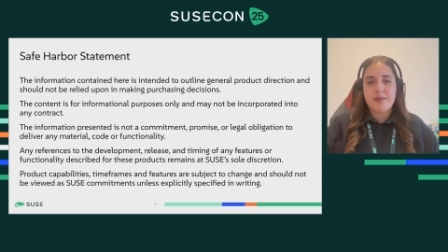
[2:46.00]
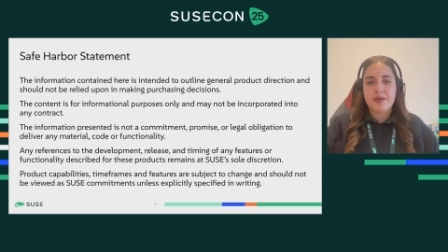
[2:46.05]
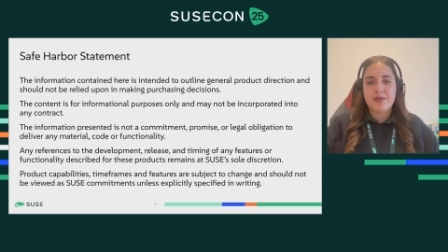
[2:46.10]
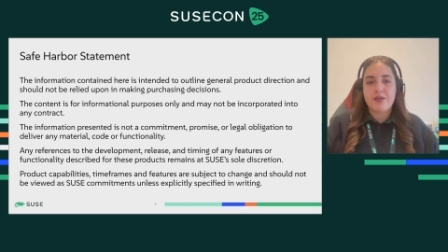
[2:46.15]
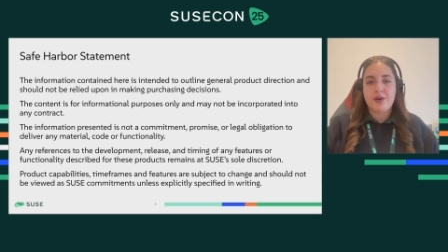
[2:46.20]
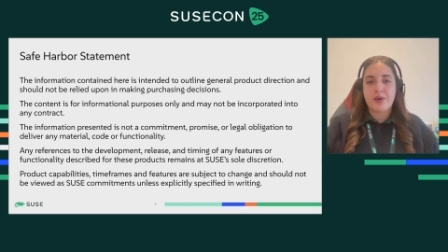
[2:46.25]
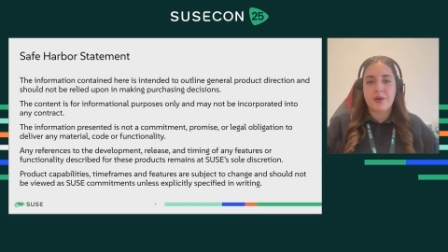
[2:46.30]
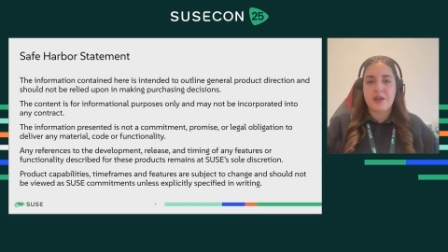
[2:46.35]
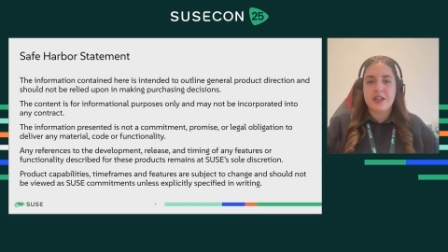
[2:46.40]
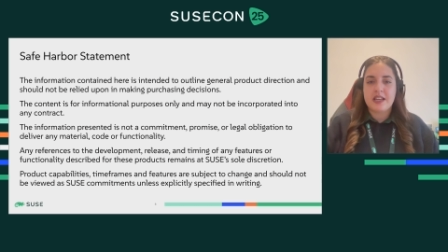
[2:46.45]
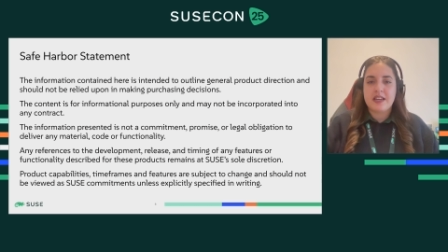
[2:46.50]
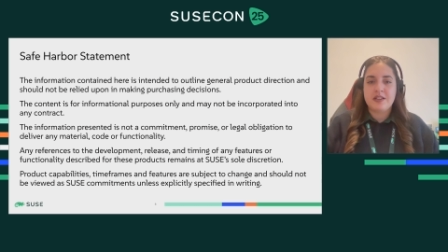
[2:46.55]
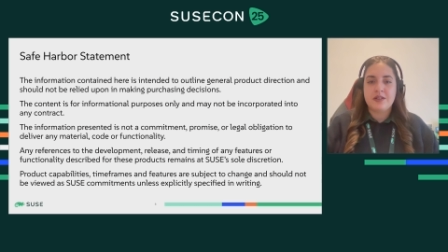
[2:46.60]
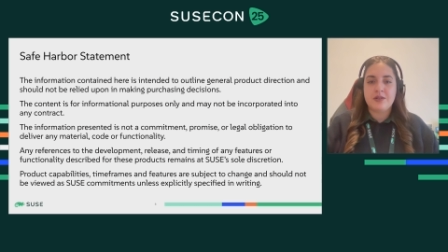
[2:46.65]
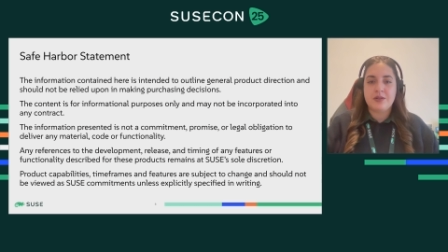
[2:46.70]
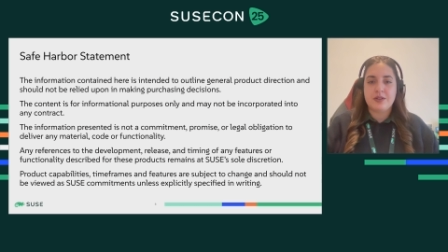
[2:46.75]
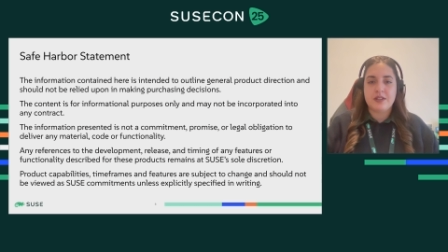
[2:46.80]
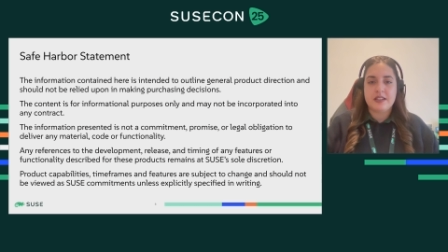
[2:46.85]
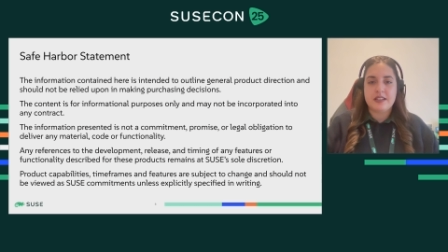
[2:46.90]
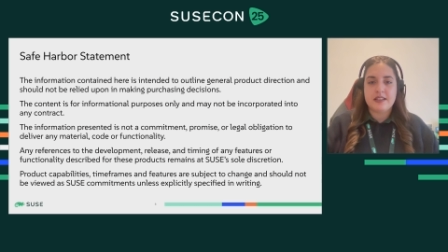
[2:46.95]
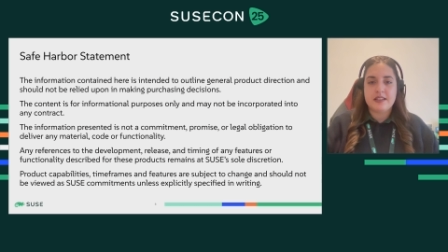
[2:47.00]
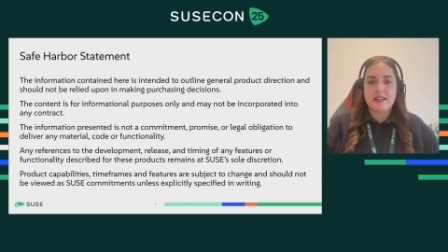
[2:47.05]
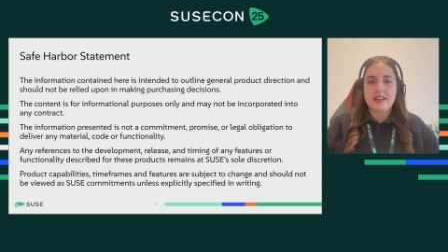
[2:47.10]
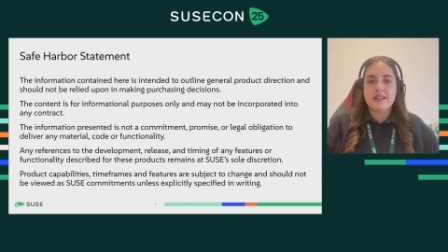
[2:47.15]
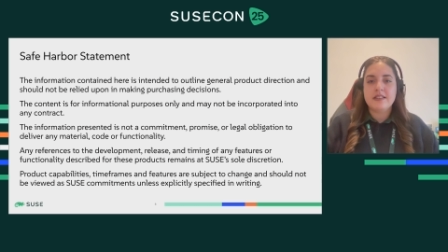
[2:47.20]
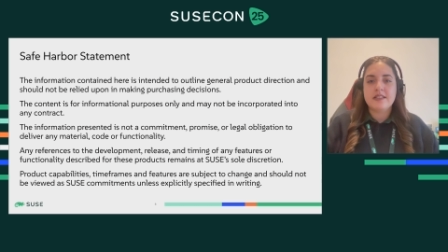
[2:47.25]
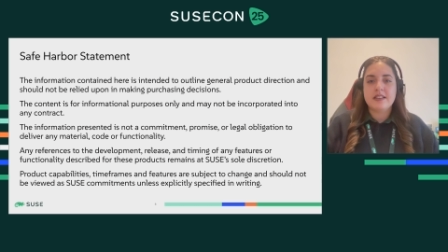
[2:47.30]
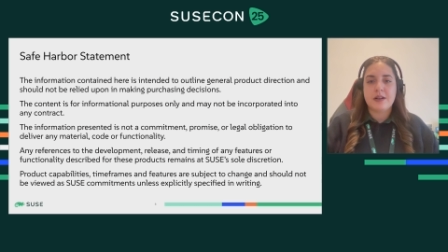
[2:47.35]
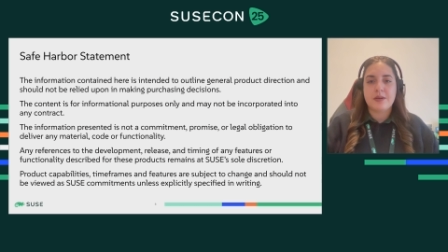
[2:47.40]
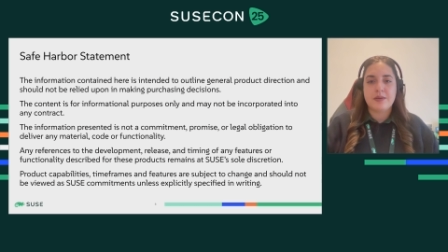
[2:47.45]
Before we get into
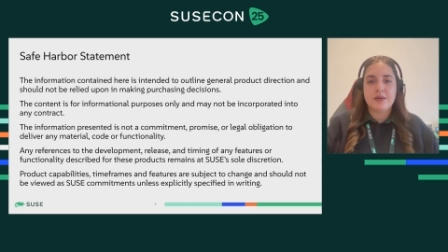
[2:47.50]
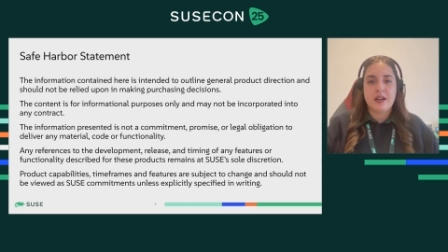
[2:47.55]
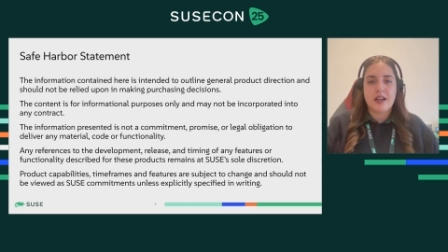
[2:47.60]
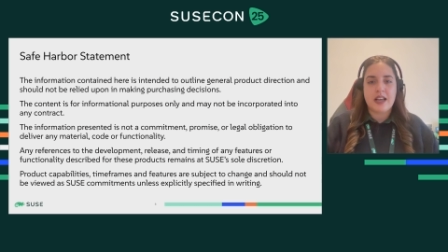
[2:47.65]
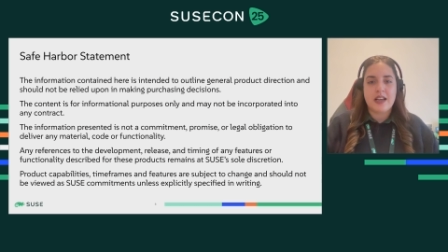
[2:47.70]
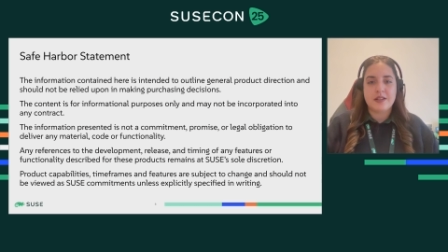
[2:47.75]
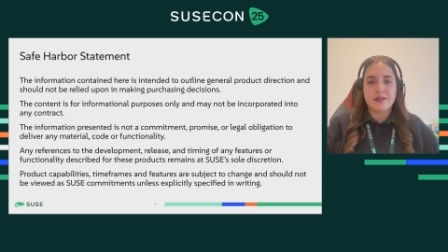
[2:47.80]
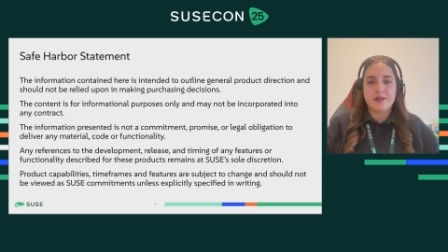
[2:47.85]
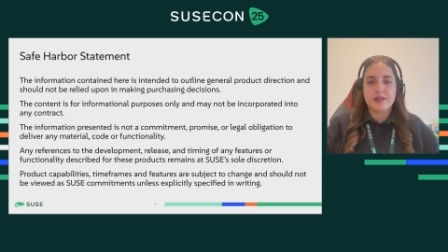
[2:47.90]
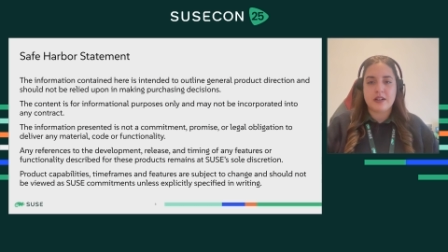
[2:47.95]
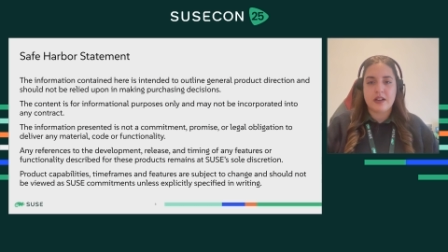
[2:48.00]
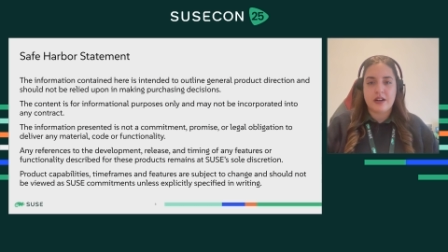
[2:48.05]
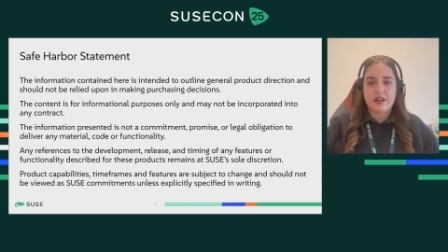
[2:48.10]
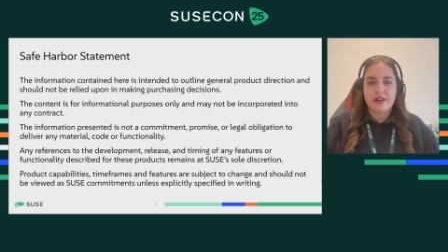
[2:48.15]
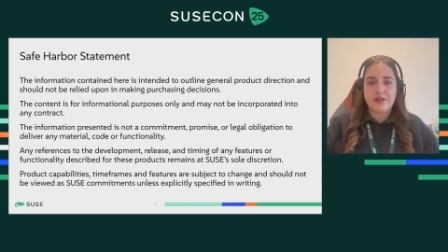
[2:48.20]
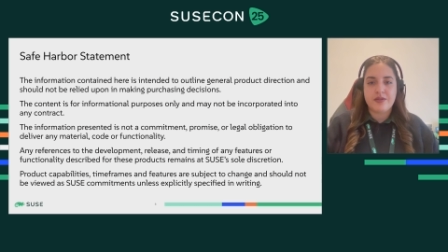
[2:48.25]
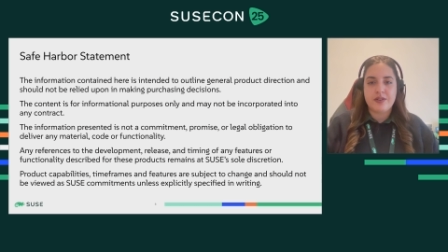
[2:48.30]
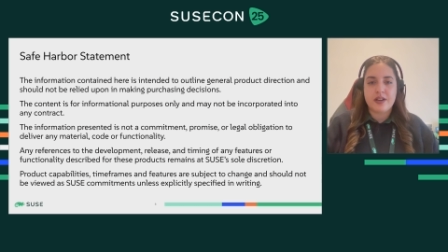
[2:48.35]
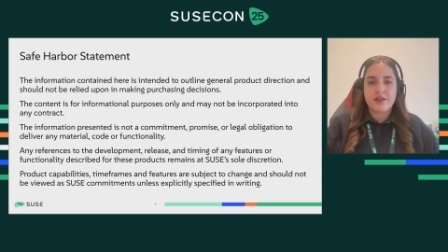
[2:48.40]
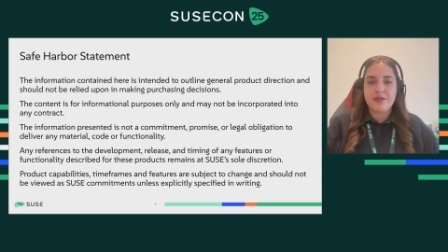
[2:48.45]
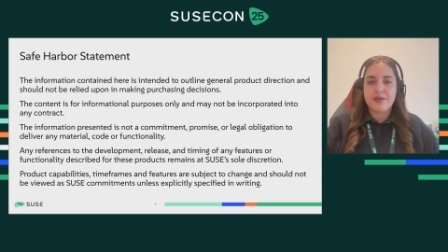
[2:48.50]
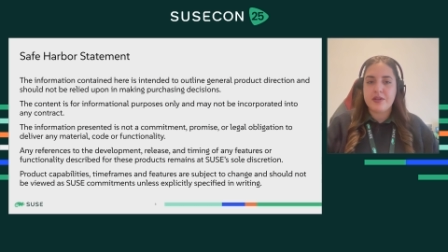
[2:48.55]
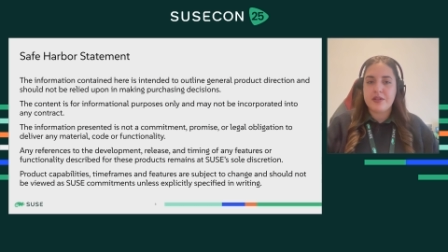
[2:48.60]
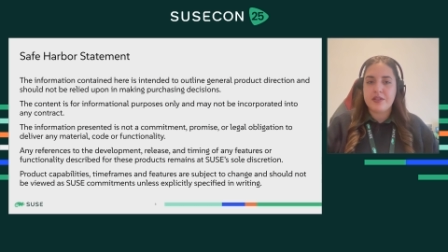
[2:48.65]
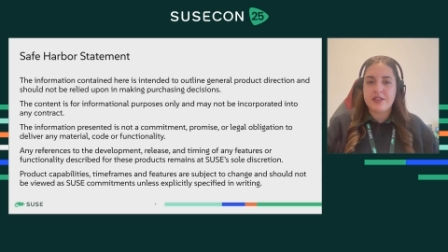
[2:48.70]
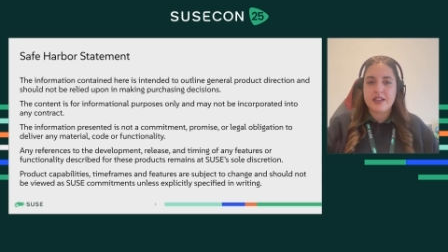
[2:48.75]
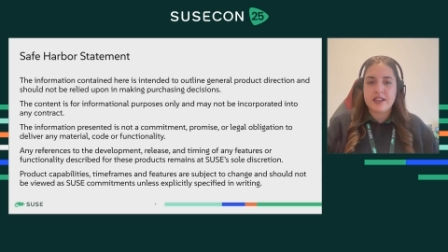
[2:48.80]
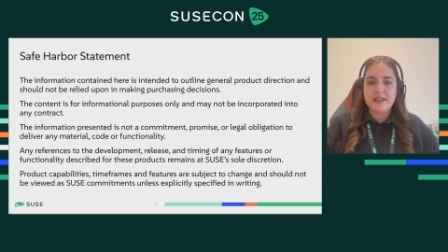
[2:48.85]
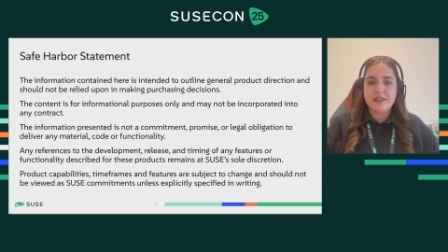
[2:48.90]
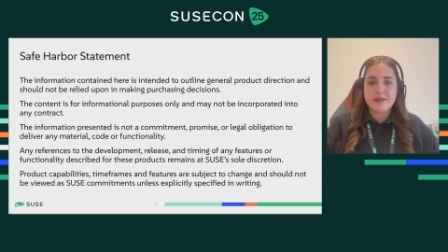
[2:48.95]
details, I would like to clarify a few
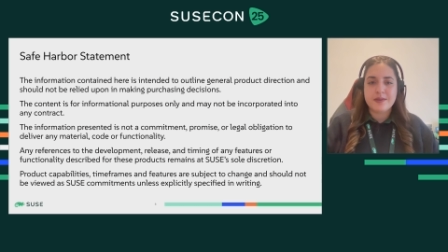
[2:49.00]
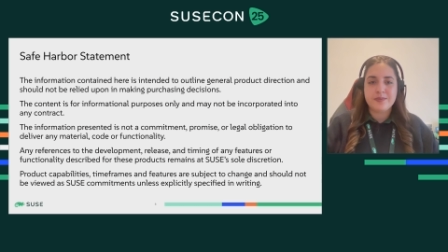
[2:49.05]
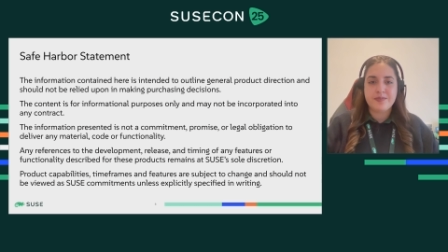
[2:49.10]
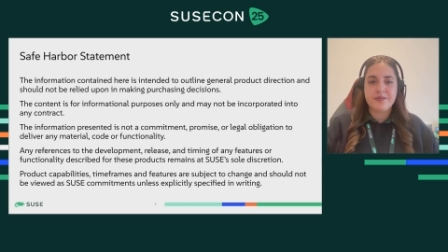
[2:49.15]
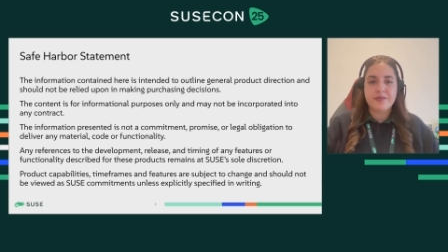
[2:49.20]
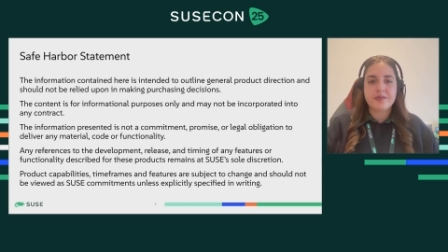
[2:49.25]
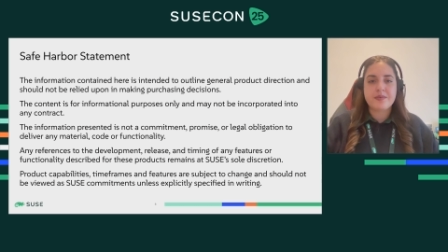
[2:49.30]
things.